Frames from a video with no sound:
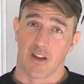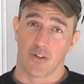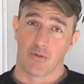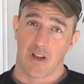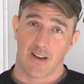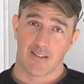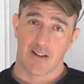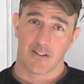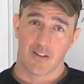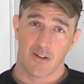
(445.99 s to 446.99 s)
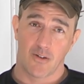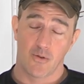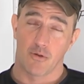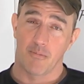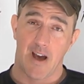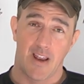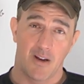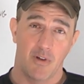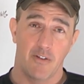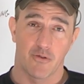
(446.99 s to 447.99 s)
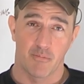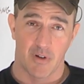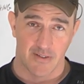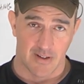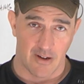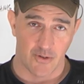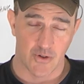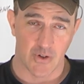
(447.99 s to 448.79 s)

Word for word: And you ladies out there who are mad at me for busting out your